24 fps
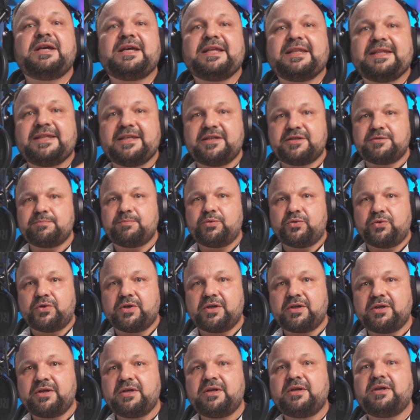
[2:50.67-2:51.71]
This
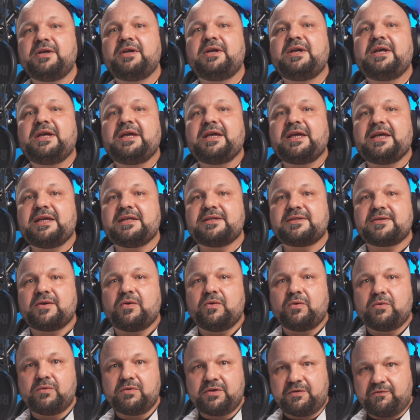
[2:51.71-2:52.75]
port is
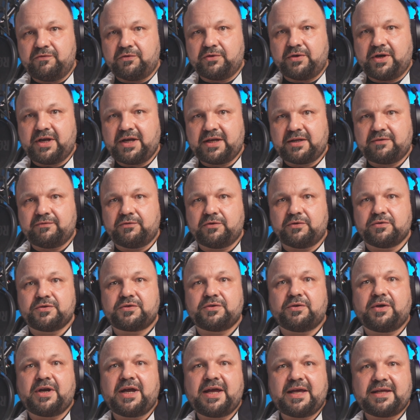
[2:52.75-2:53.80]
only for headphones
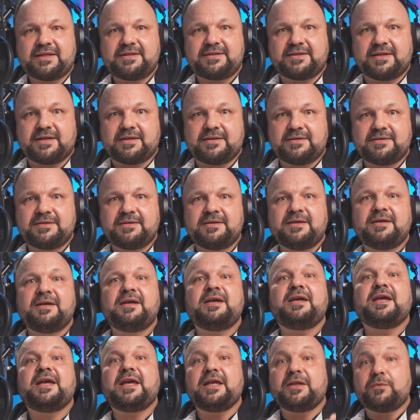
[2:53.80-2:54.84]
or headsets.
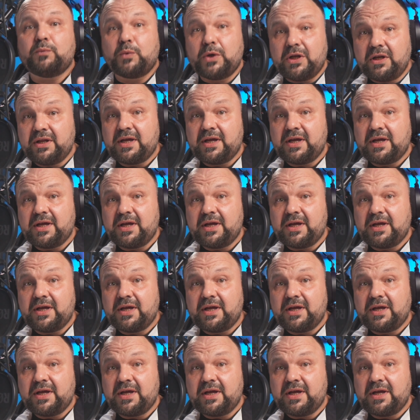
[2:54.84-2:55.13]
It will,